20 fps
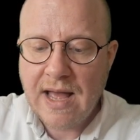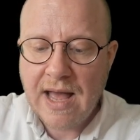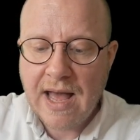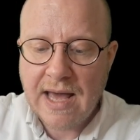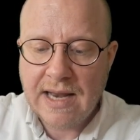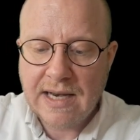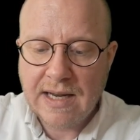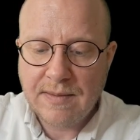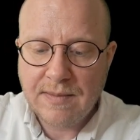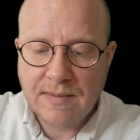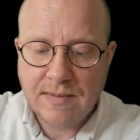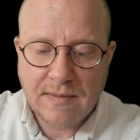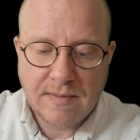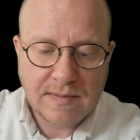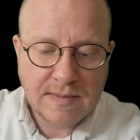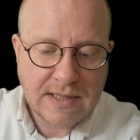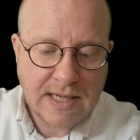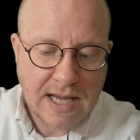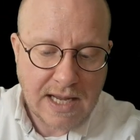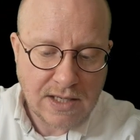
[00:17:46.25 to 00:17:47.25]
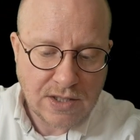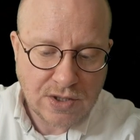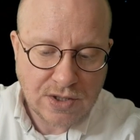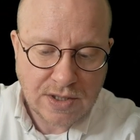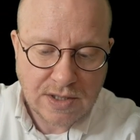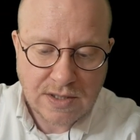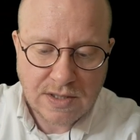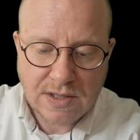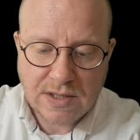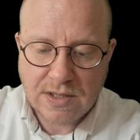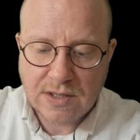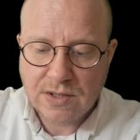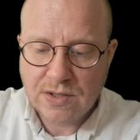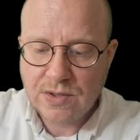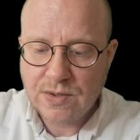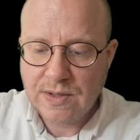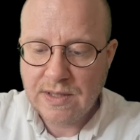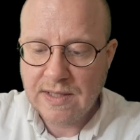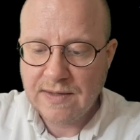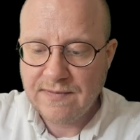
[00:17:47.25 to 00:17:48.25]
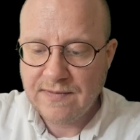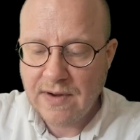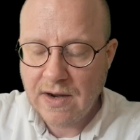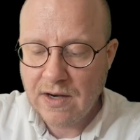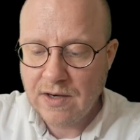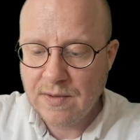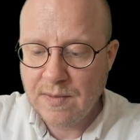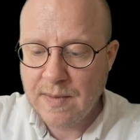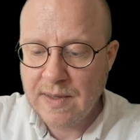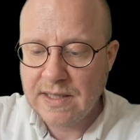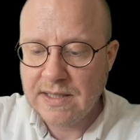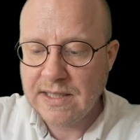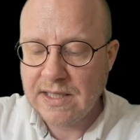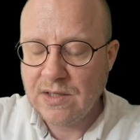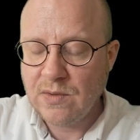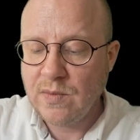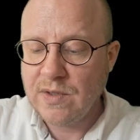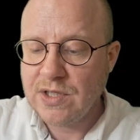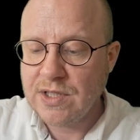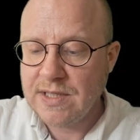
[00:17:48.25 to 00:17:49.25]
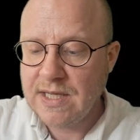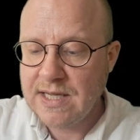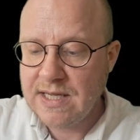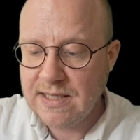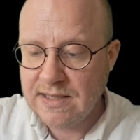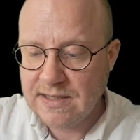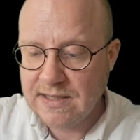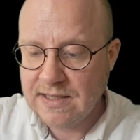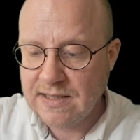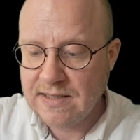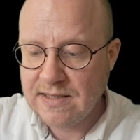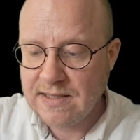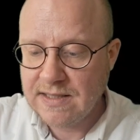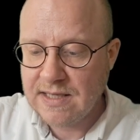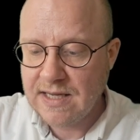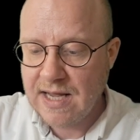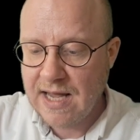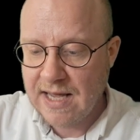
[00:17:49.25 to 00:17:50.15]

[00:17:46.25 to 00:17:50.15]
adaptations to the environment in which they exist